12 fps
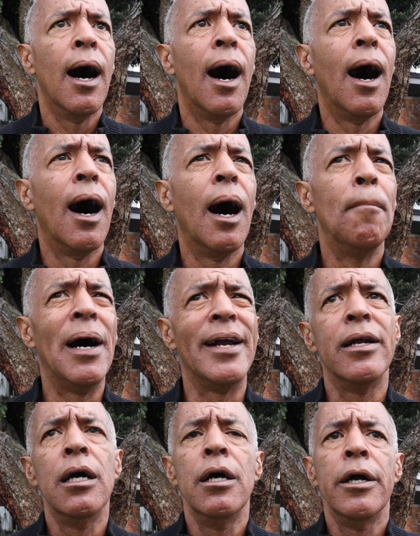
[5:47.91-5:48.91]

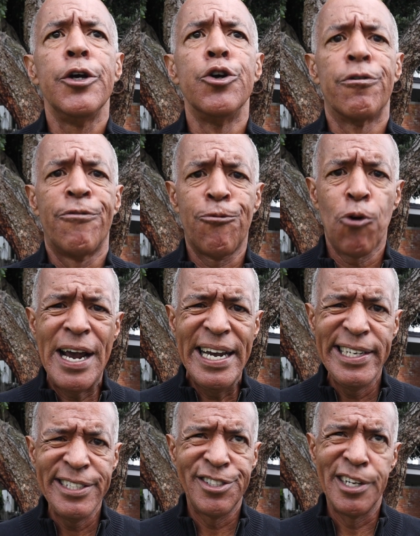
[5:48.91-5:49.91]
But your
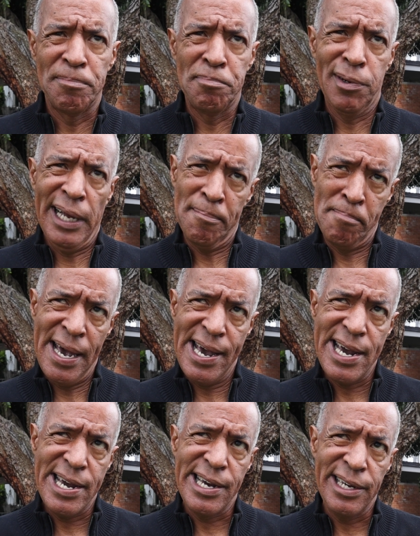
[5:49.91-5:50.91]
phrase that
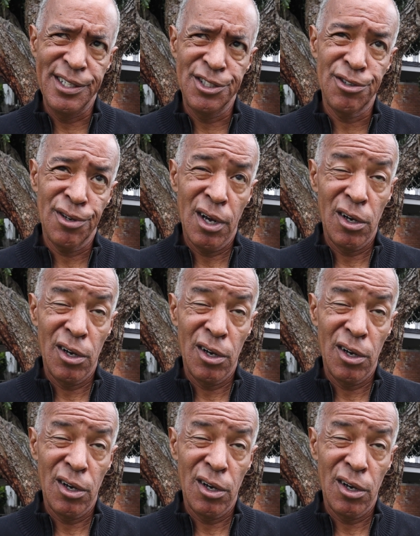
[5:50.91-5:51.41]
pays,